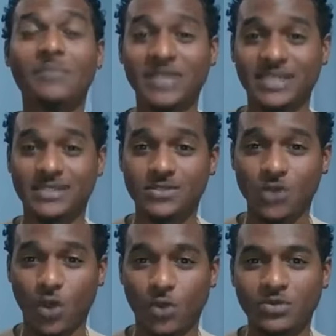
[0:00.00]
please
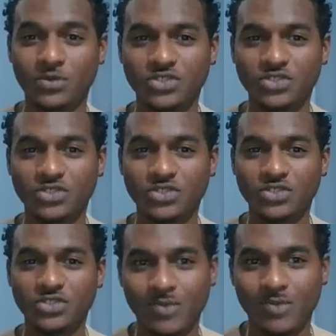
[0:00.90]
always remember,
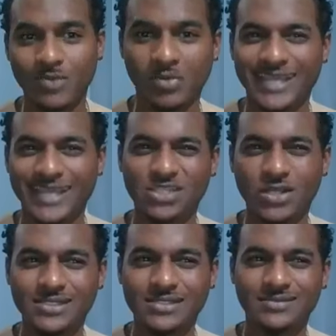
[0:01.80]
it's
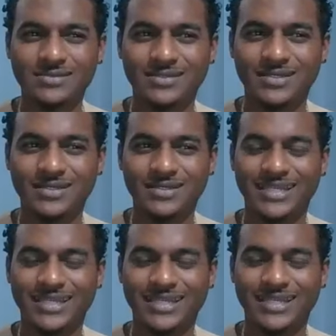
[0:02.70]
not the
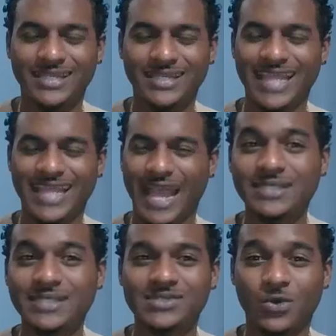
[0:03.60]
absolute weight
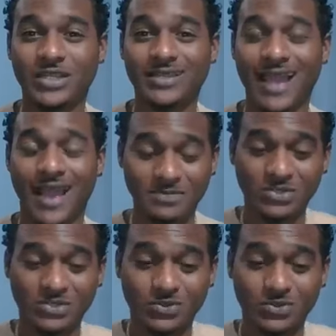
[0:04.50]
or the
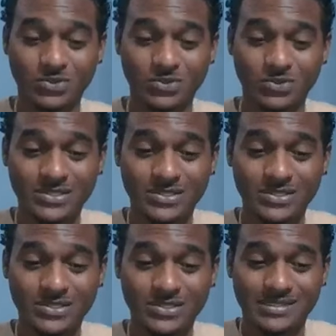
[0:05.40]
absolute
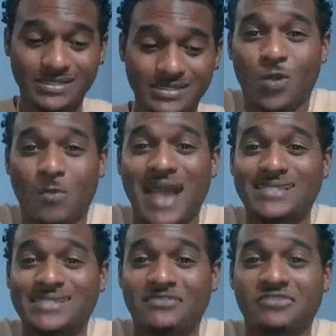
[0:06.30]
size or
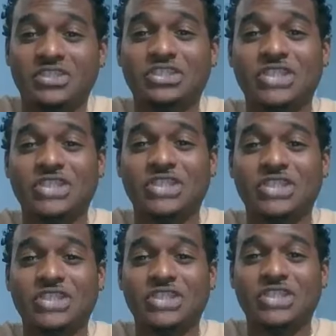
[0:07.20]
mass of the
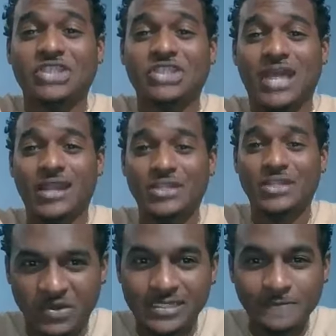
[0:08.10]
challenges that you're
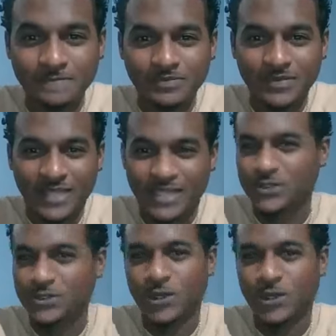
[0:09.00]
experiencing.
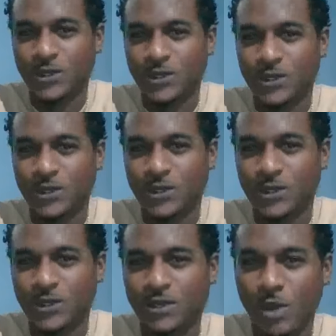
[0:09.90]
It's all about how
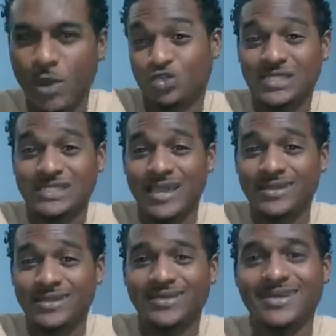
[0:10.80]
long you
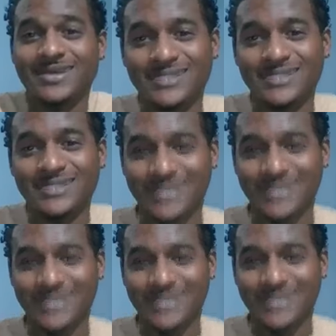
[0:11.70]
decide to let
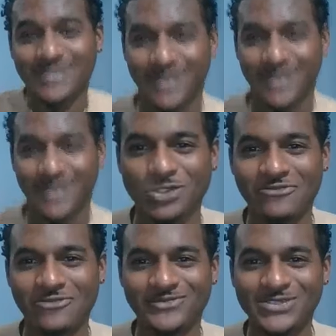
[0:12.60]
that affect your
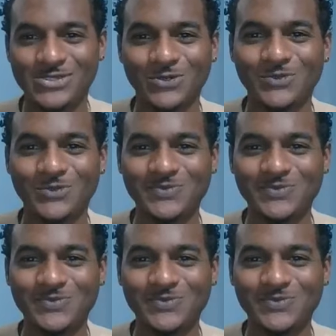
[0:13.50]
life. So